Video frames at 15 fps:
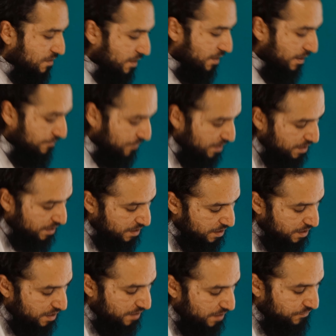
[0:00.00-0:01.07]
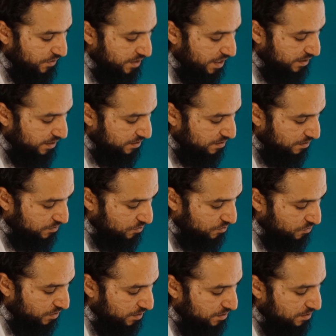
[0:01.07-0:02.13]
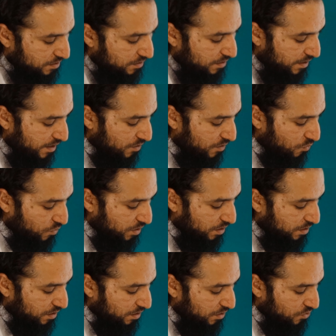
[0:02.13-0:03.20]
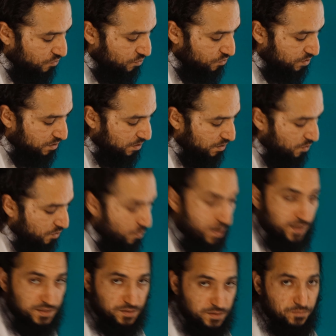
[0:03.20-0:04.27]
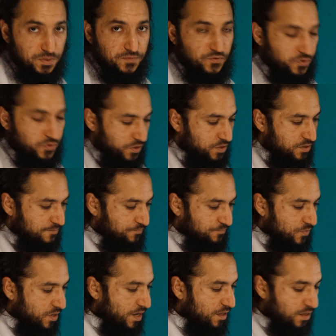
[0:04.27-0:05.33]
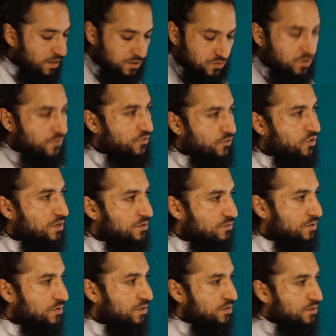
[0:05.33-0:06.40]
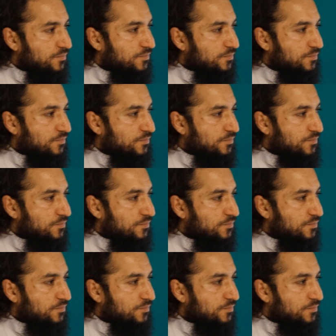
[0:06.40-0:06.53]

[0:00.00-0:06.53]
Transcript: okay, if the ya is consonant, then we use the Y symbol for it. Okay, that's only for consonant.